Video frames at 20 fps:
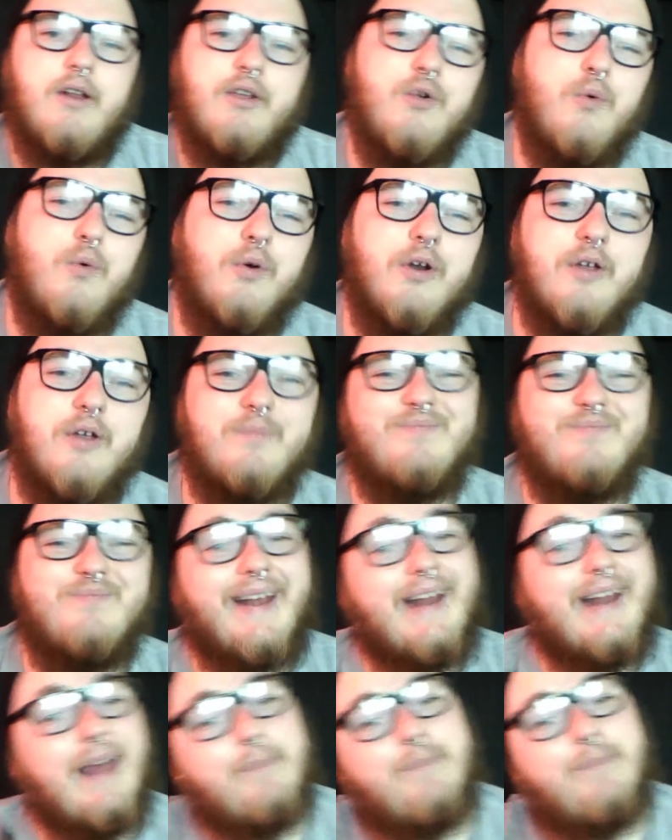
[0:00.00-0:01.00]
you know you
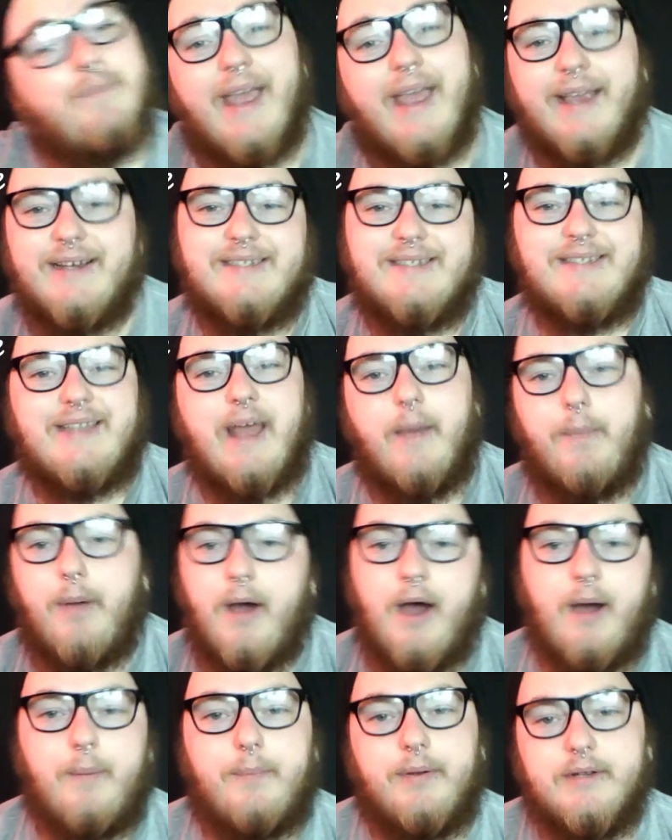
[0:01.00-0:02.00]
want to make that next
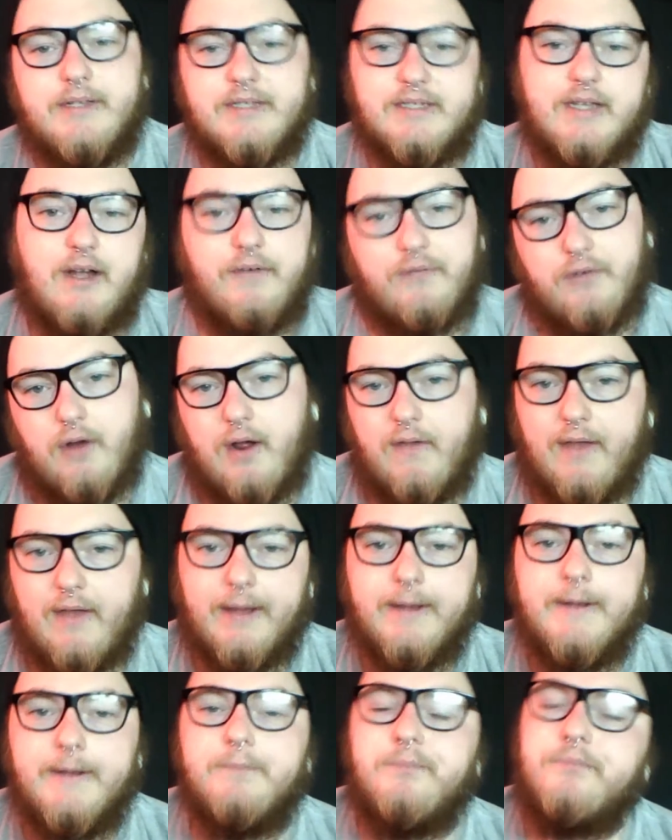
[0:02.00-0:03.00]
step up and stuff
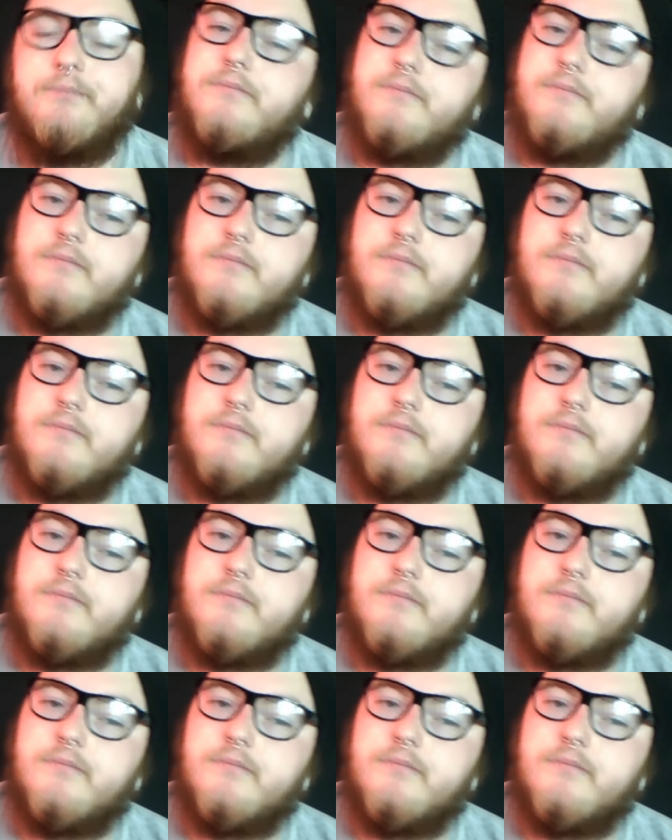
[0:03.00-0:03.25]
like that,